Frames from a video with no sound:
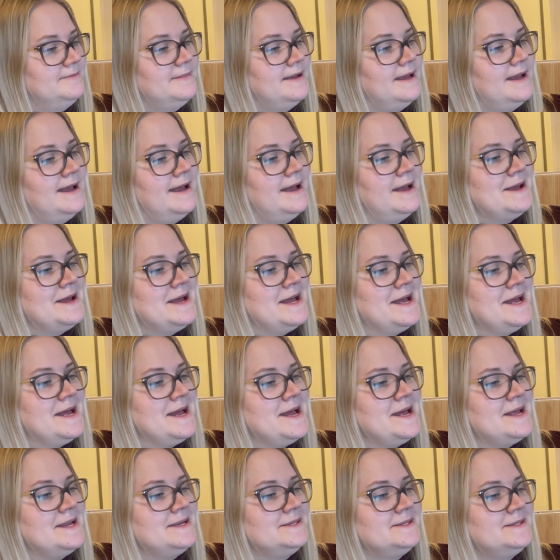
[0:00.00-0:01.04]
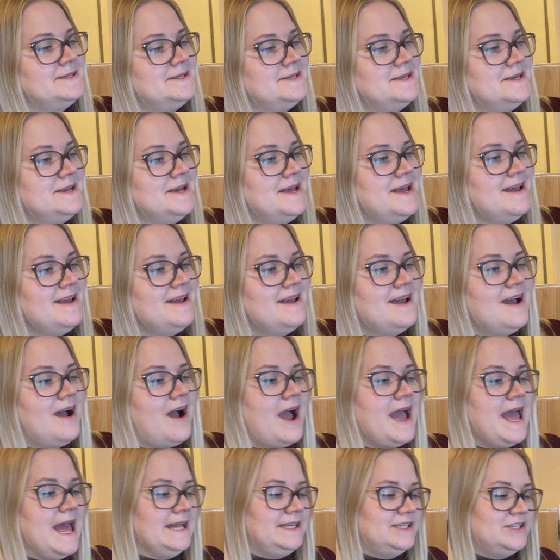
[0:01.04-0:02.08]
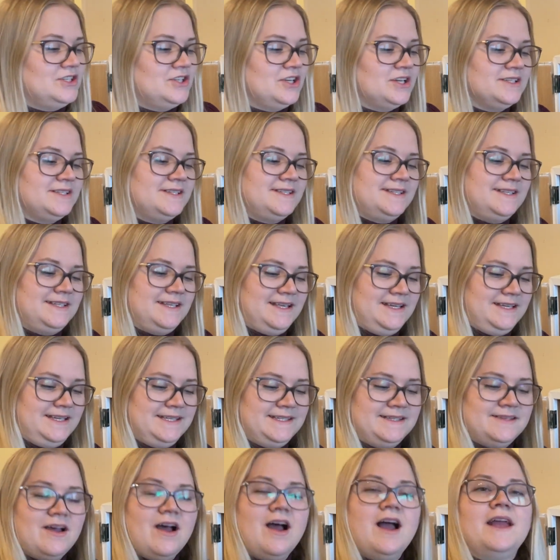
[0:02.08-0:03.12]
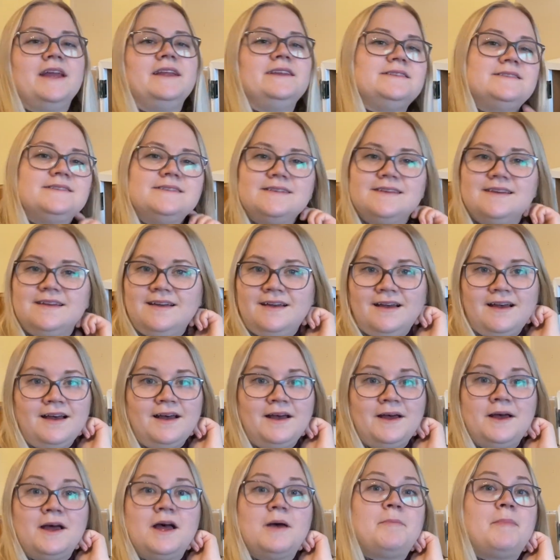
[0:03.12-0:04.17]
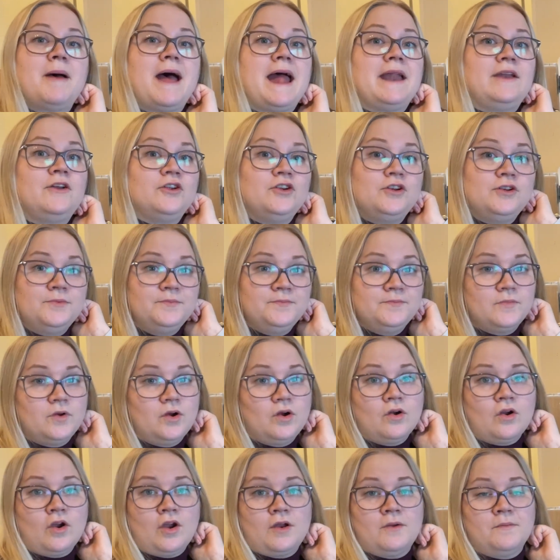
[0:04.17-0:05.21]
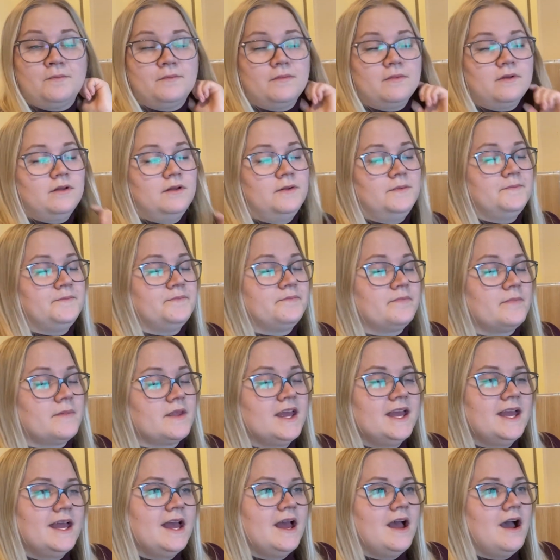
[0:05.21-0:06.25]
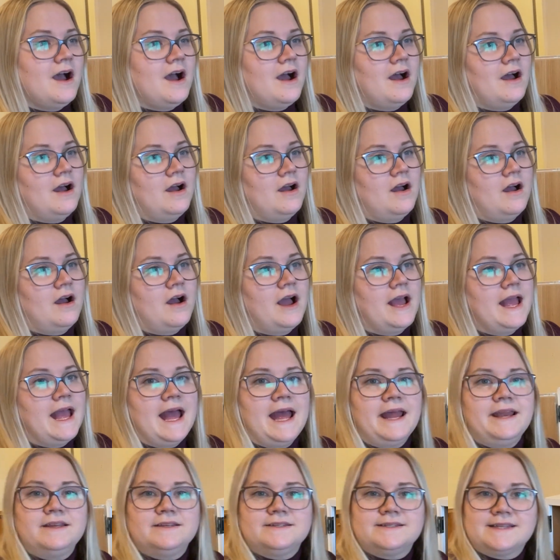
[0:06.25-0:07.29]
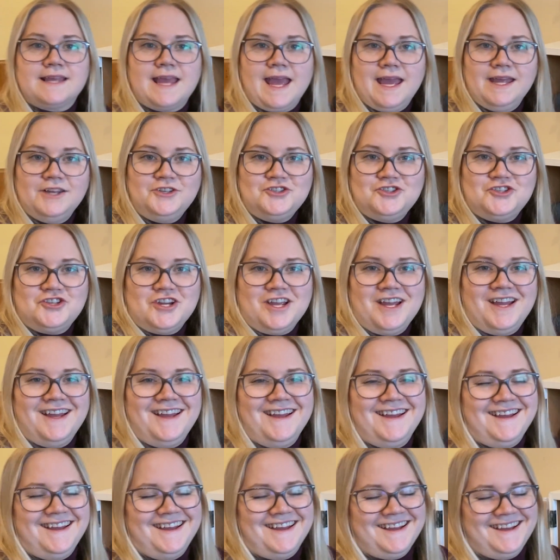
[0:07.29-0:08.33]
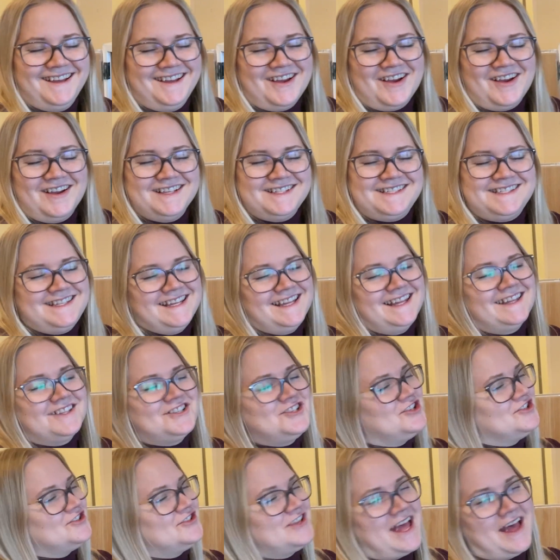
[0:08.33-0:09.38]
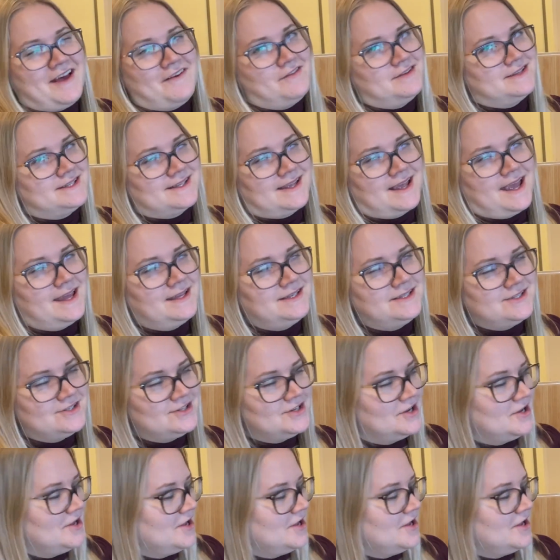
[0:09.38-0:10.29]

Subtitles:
And I had just designed a pattern, or I had a sketch. I still just have a sketch,